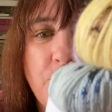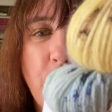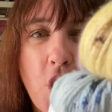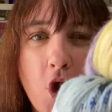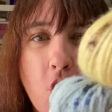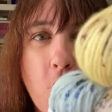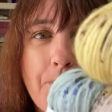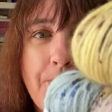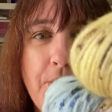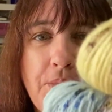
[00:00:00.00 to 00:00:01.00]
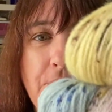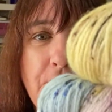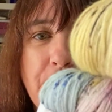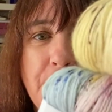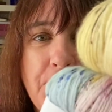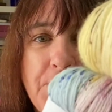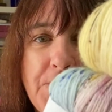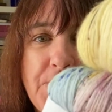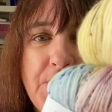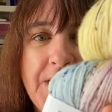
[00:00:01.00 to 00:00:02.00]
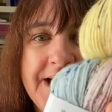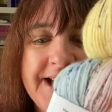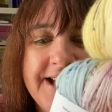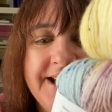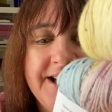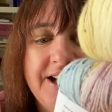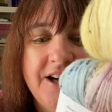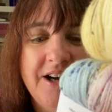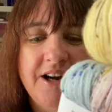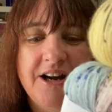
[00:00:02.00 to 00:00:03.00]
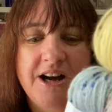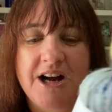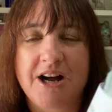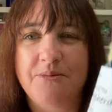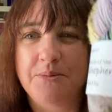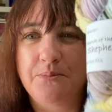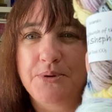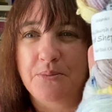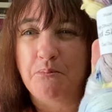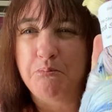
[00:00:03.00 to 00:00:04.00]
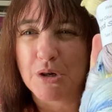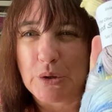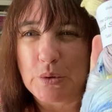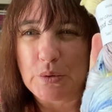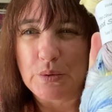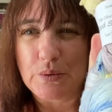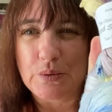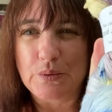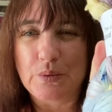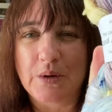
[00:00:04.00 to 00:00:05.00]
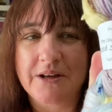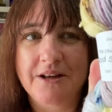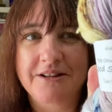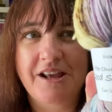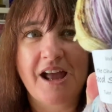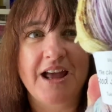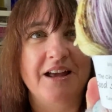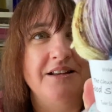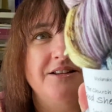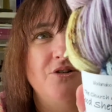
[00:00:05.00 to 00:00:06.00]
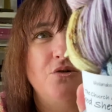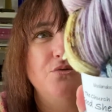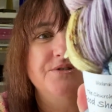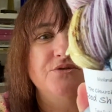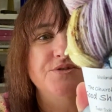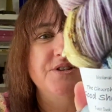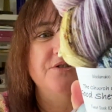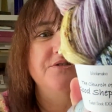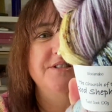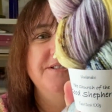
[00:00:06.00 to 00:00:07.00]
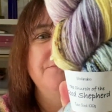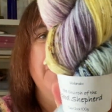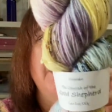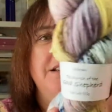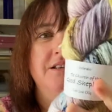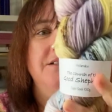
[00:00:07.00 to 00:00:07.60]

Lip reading: purple, a bit of blue, yeah, all sorts. So this would make,